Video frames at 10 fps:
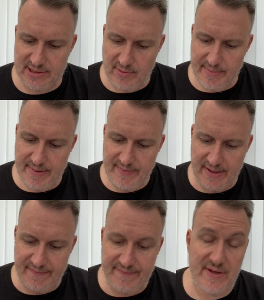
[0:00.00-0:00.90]
So I'm giving it
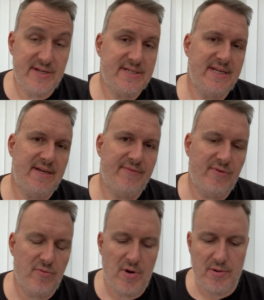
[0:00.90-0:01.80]
a 13
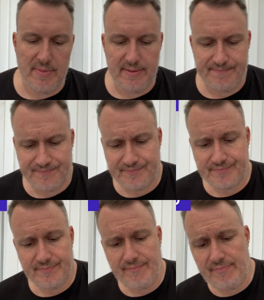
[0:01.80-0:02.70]
for aroma.
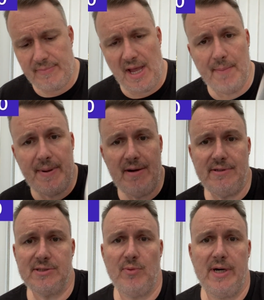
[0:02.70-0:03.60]

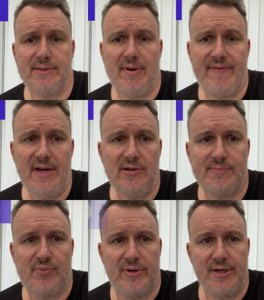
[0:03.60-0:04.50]
Appearance wise, well, I think it looks
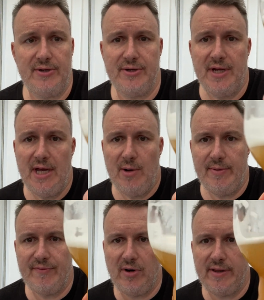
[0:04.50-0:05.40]
pretty good.
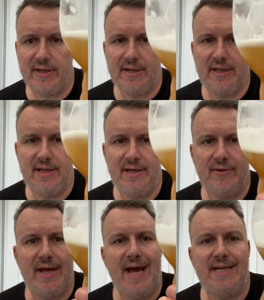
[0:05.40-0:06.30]
We've got the, you know,
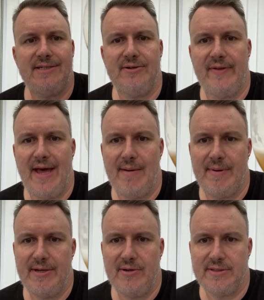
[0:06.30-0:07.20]
the head's not there,
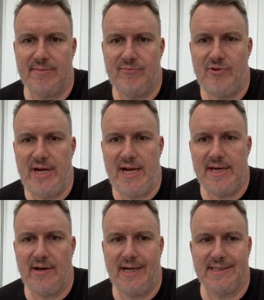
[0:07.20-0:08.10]
but you've got some really
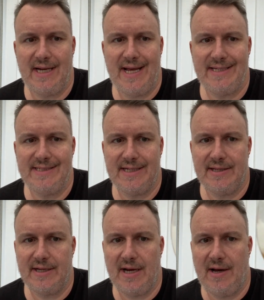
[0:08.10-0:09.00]
nice lacing of
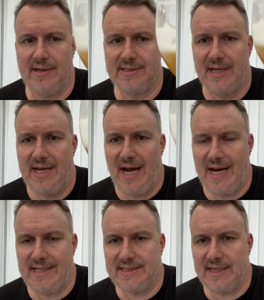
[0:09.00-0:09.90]
the glass,
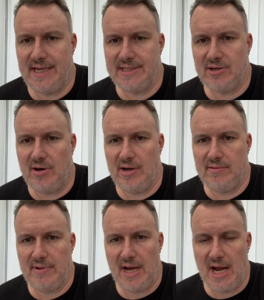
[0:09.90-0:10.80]
and it's it's got
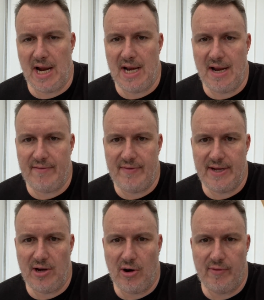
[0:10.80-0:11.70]
a
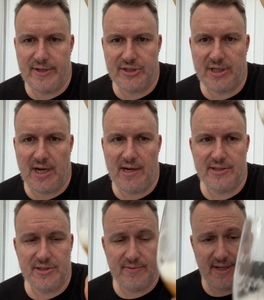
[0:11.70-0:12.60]
lovely orange colour
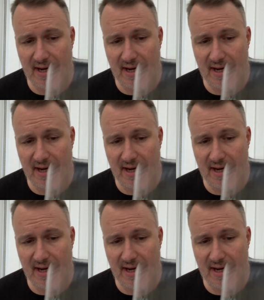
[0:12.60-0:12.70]
to it.